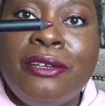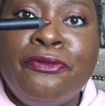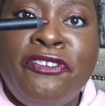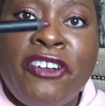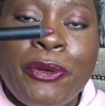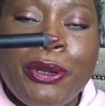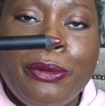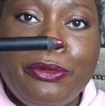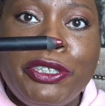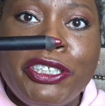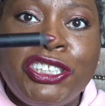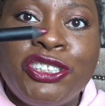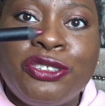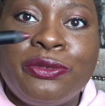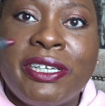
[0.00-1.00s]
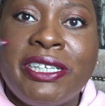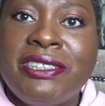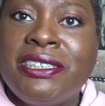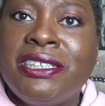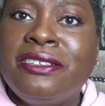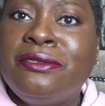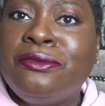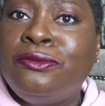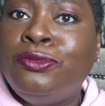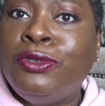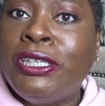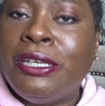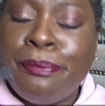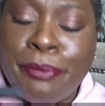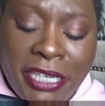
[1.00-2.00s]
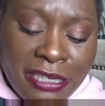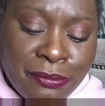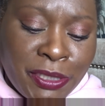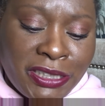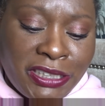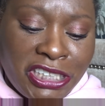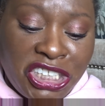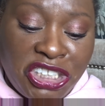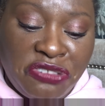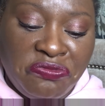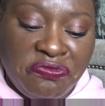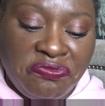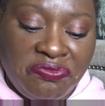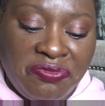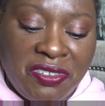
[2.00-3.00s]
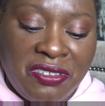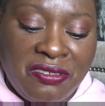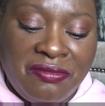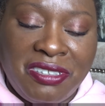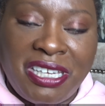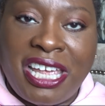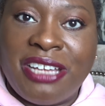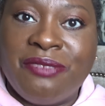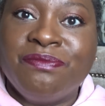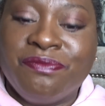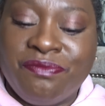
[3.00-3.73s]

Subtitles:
Very moisturising, really pigmented. Yeah.